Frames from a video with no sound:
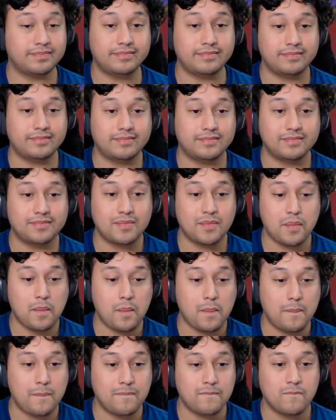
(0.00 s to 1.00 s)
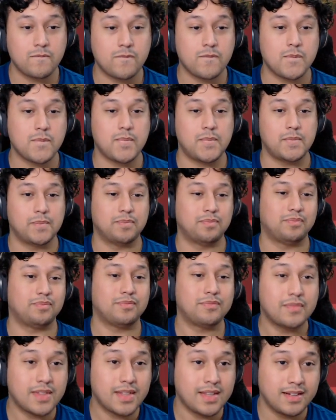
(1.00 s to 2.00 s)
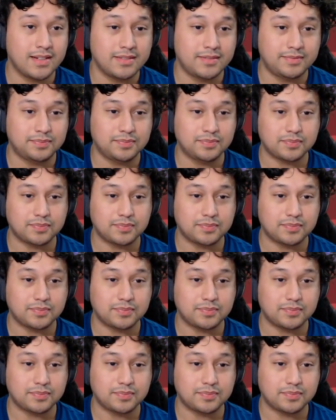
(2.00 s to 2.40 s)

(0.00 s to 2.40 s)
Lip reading: Nobody speaks.